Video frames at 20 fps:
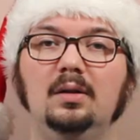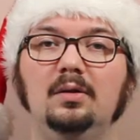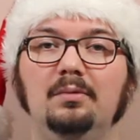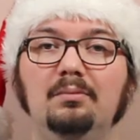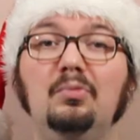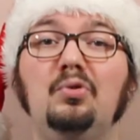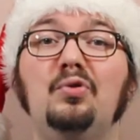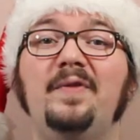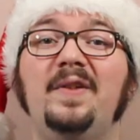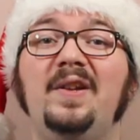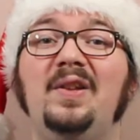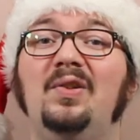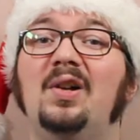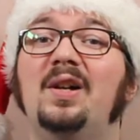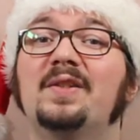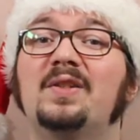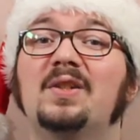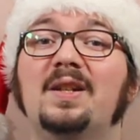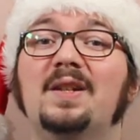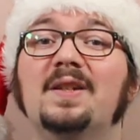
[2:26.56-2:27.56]
Movie
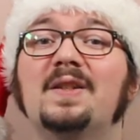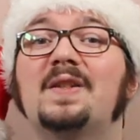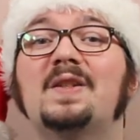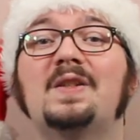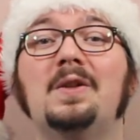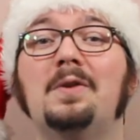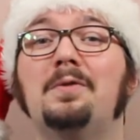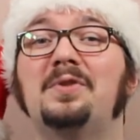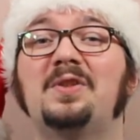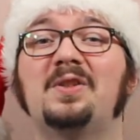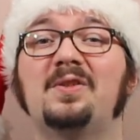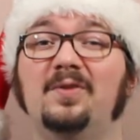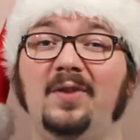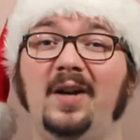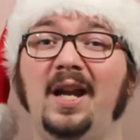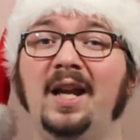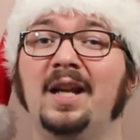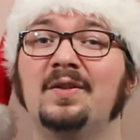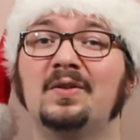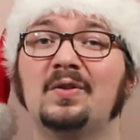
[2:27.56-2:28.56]
logic is so
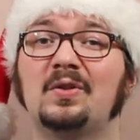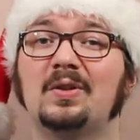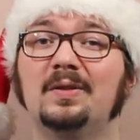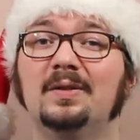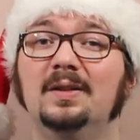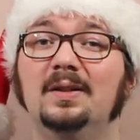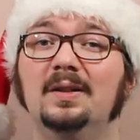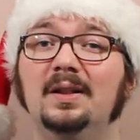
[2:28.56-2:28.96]
strange.